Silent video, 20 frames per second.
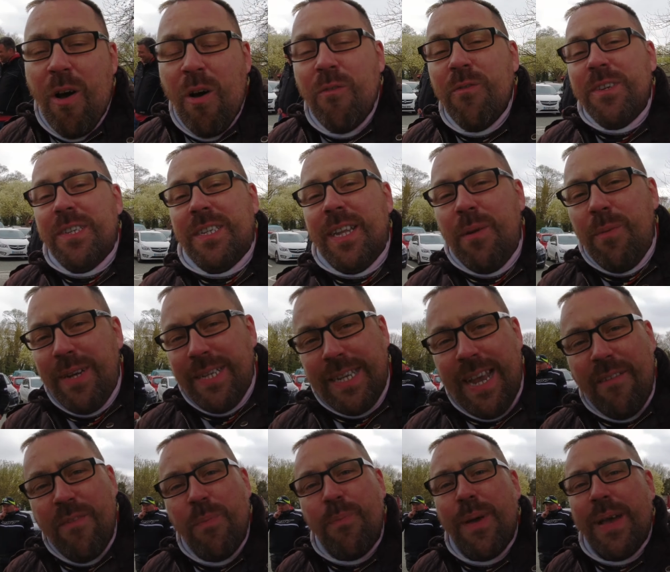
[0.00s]
obviously we
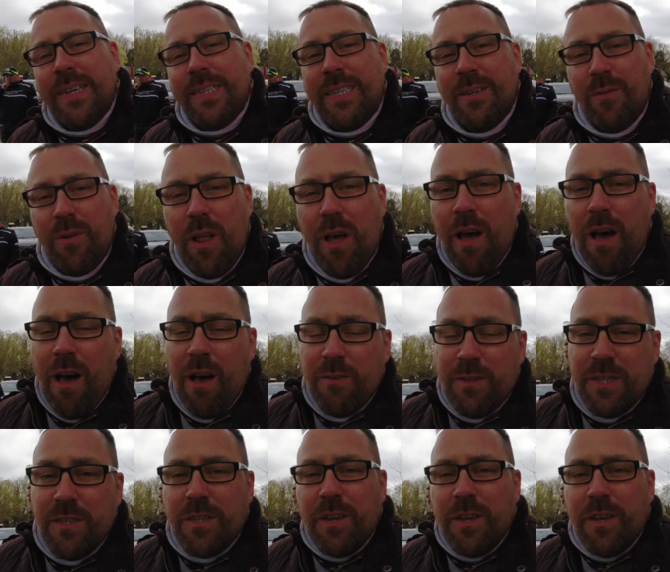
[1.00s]
save the best till last.